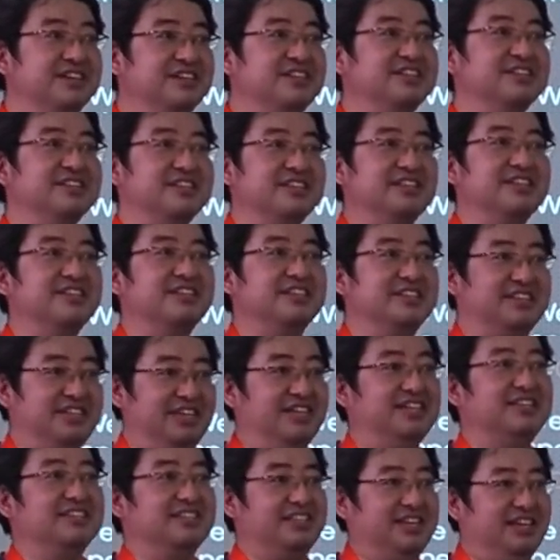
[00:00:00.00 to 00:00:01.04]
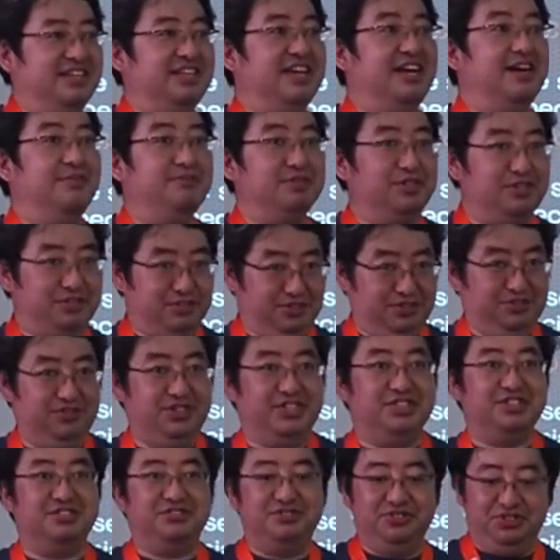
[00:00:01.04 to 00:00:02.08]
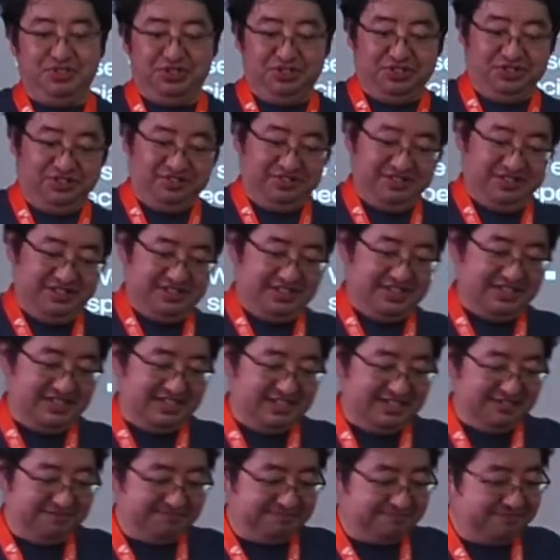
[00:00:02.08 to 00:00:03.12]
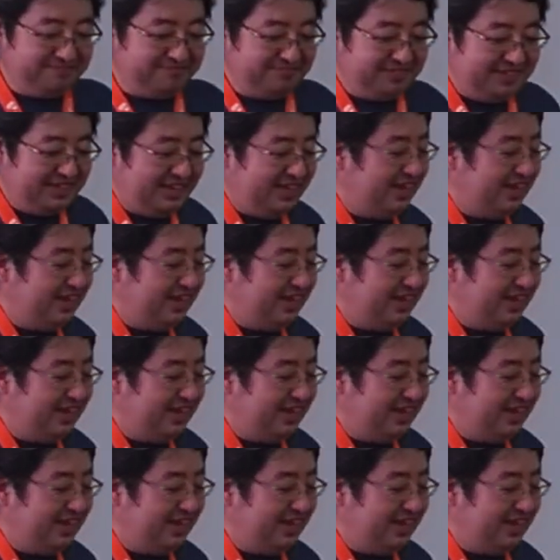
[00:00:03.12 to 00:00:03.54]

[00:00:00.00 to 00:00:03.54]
can, can have a trend control. And